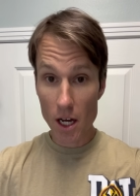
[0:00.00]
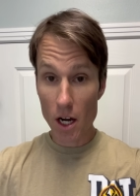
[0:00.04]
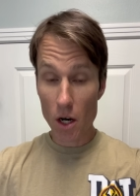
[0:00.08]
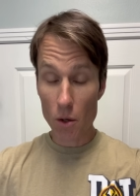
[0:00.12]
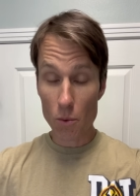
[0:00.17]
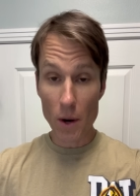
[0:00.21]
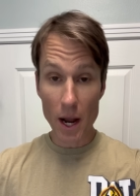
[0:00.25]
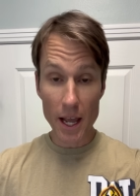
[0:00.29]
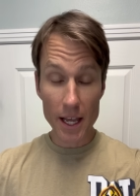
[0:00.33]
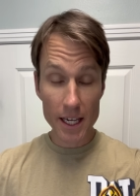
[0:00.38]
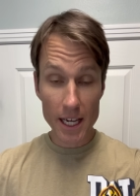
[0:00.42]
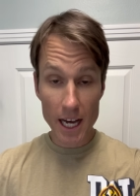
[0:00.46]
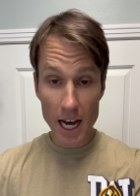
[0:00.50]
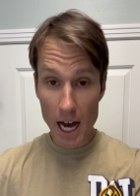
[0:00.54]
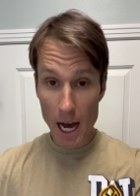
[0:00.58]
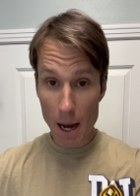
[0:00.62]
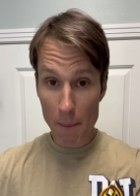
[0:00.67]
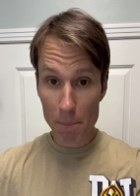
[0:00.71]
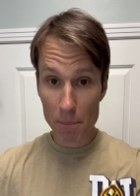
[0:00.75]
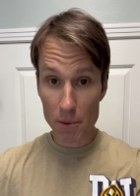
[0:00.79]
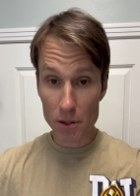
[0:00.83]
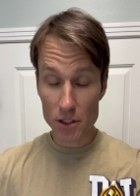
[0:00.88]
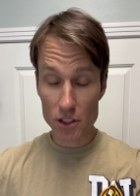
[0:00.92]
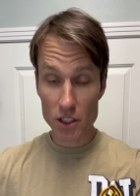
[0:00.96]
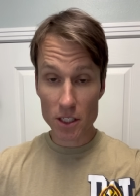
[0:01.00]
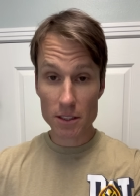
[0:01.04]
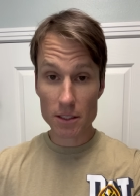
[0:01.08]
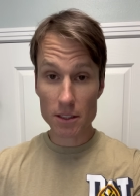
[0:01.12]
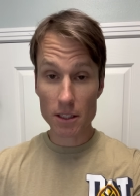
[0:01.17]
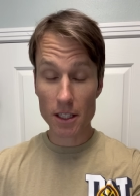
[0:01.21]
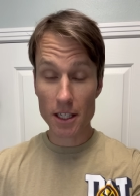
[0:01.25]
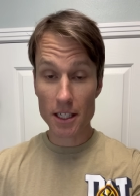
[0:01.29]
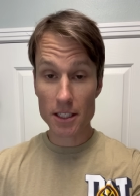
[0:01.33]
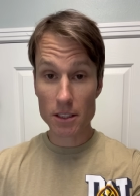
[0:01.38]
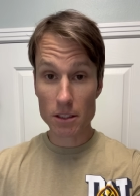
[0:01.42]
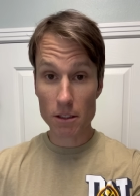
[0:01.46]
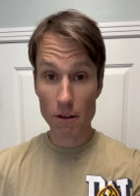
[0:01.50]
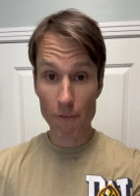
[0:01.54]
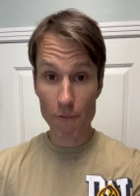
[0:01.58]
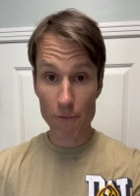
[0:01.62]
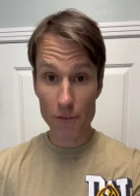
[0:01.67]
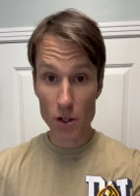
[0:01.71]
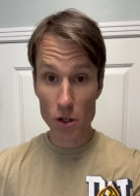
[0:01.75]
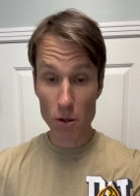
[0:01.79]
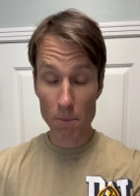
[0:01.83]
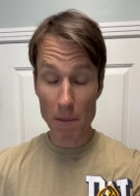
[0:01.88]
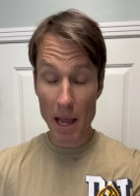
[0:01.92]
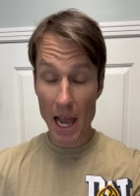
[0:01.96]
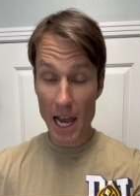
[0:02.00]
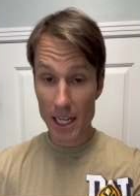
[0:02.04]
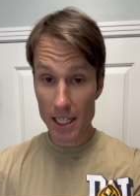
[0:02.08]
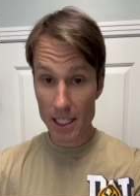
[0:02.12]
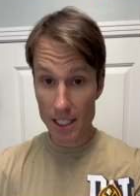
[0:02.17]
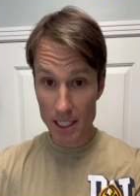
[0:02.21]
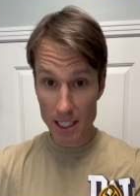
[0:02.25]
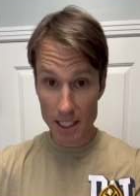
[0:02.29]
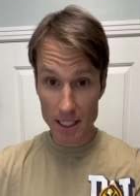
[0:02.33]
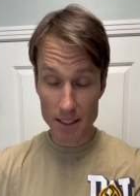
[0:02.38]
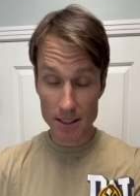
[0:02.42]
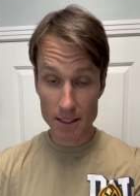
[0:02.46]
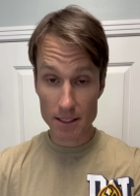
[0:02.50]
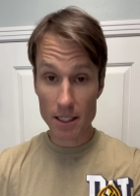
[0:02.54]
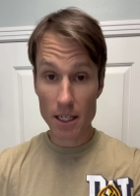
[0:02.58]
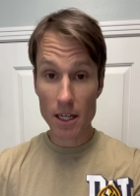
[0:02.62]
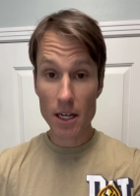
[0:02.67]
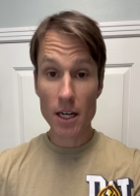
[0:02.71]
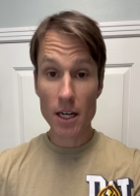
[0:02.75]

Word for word: right, copper, just to list a few, manganese.